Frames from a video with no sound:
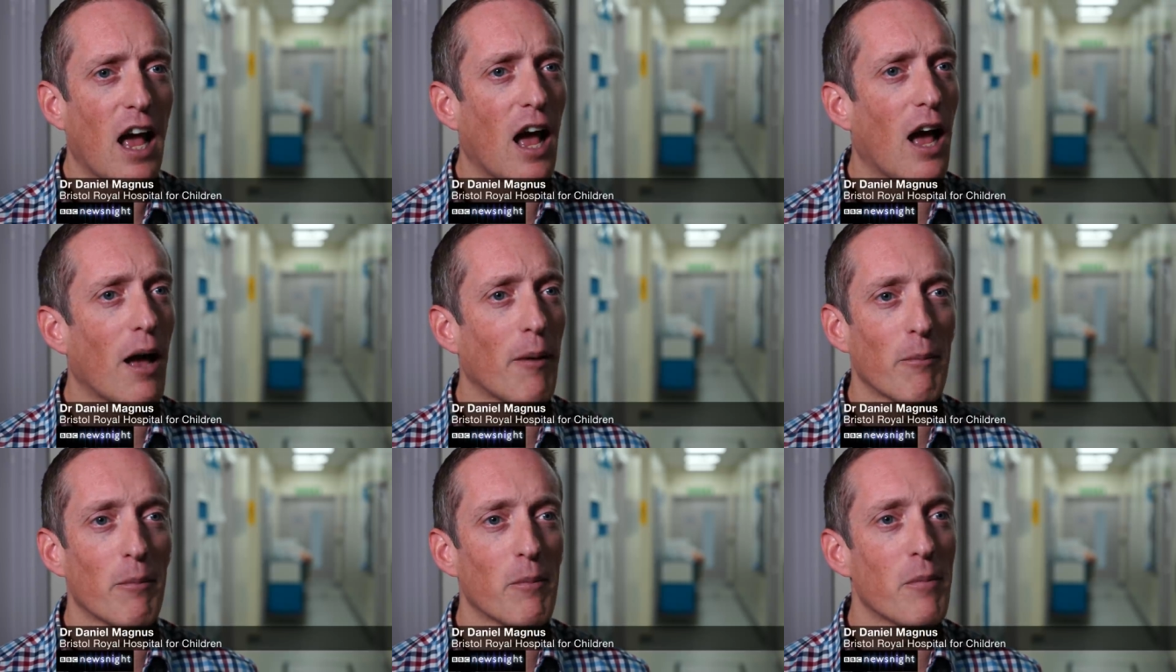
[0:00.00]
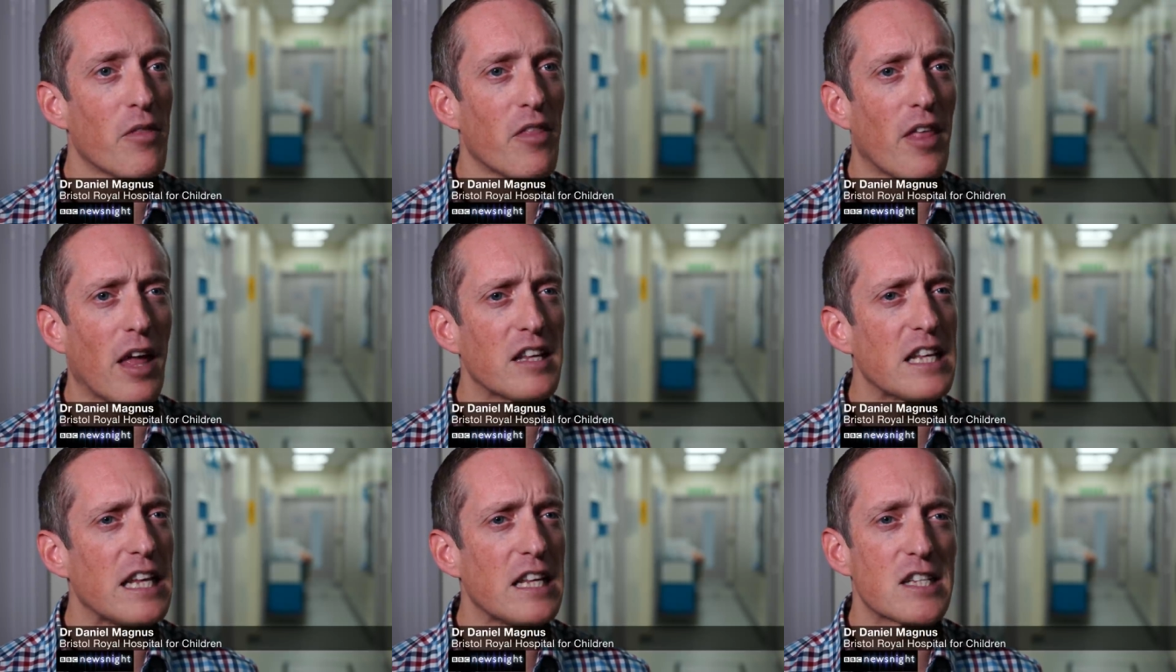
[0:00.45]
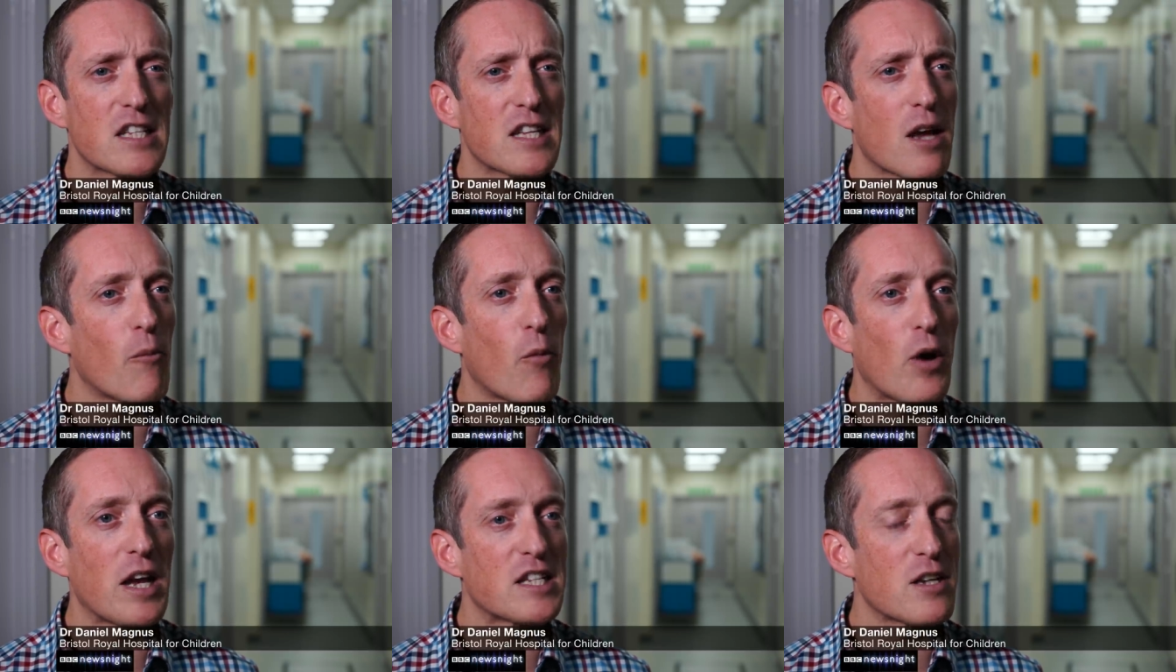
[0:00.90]
Um, that in
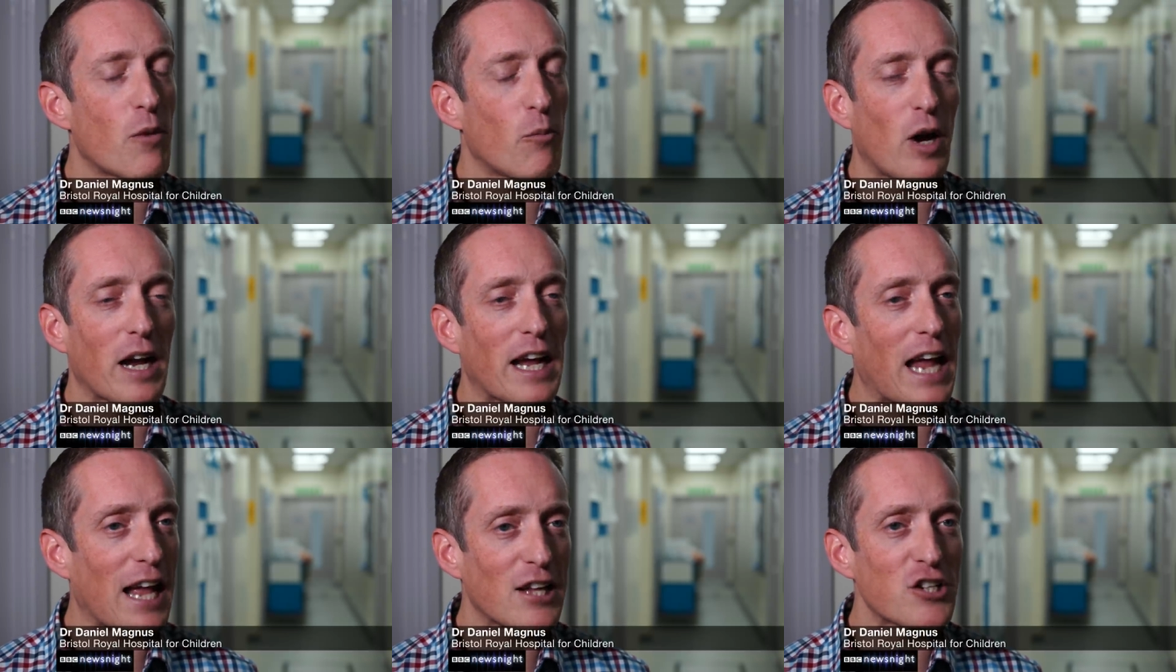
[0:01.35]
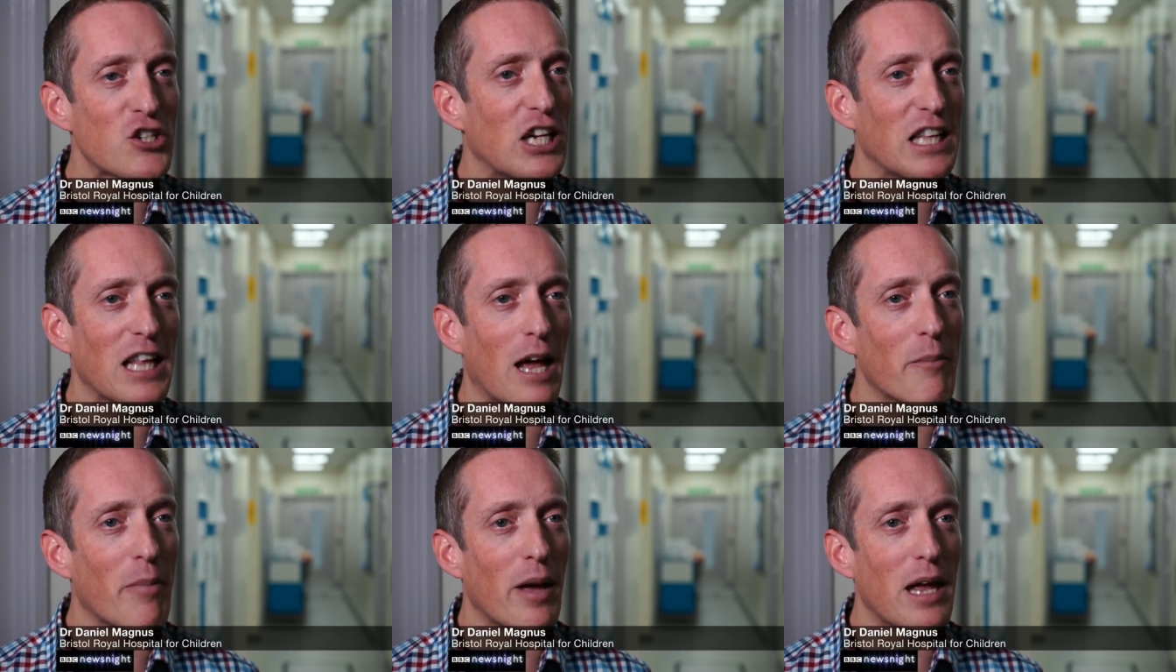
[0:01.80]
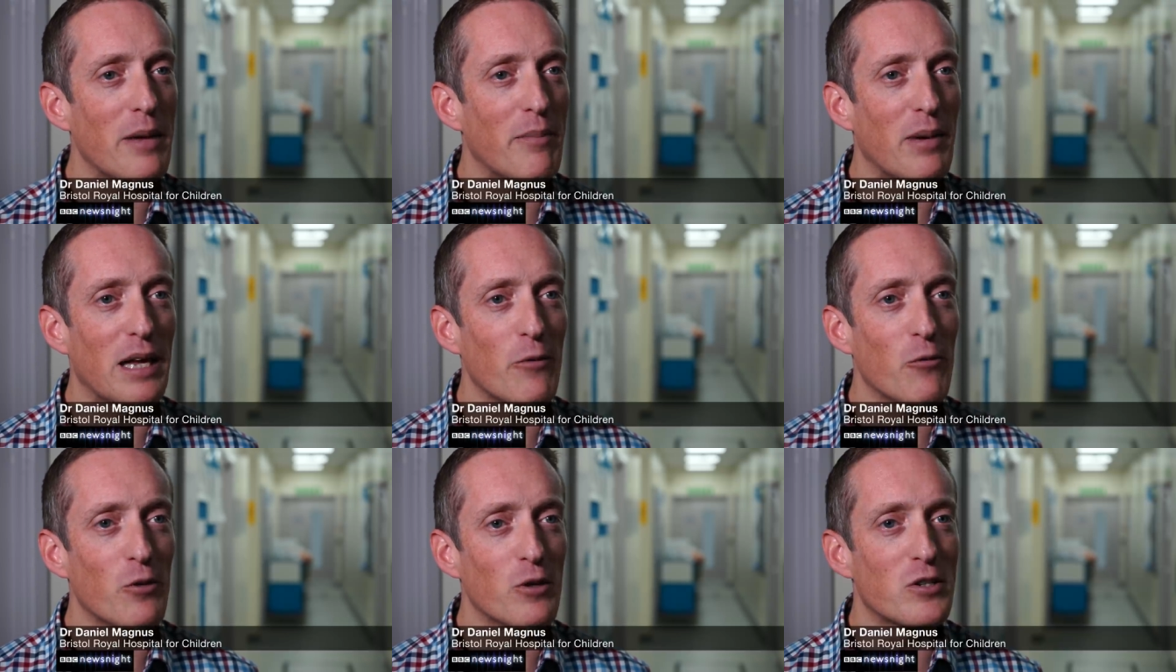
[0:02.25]
some way someone catching that
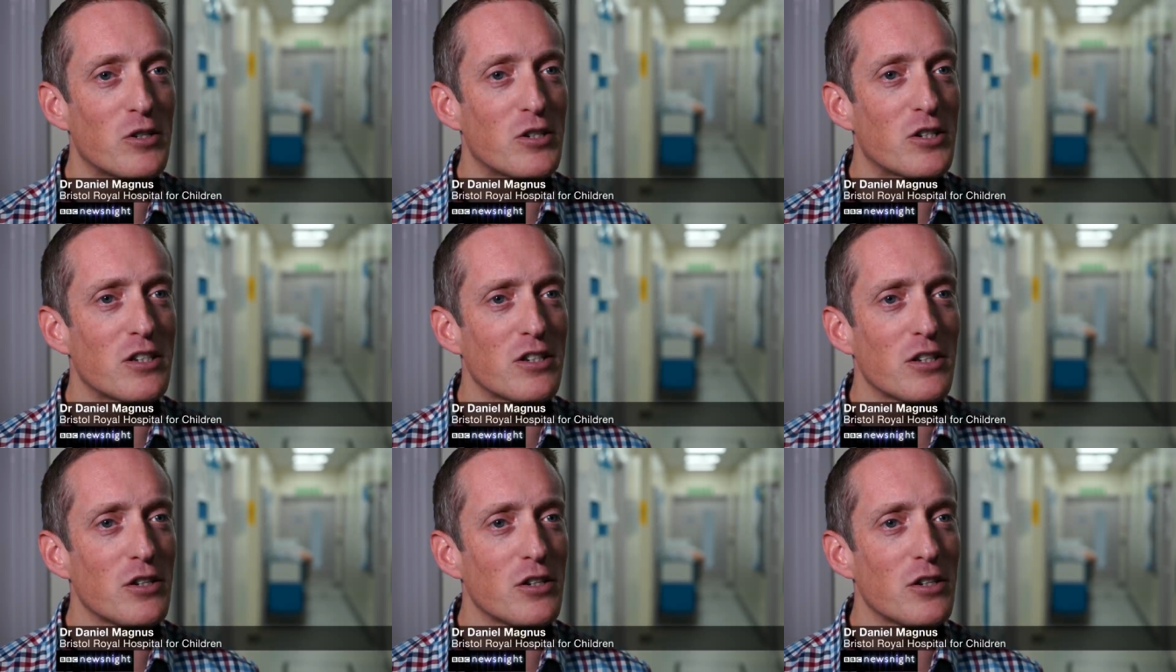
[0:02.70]
baby would,